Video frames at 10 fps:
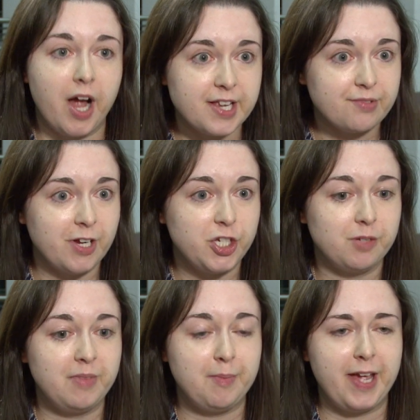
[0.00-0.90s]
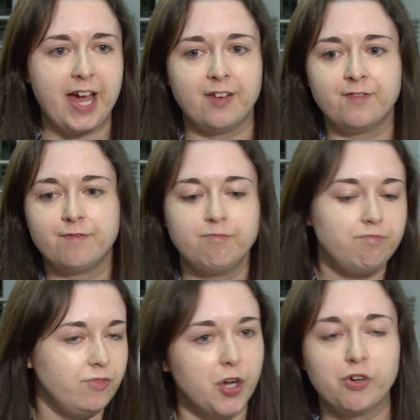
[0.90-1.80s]
ice-rich and maybe have
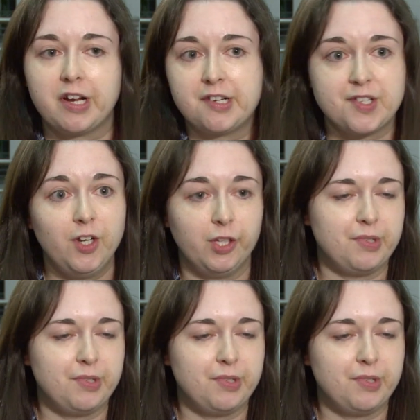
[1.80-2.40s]
no craters at all.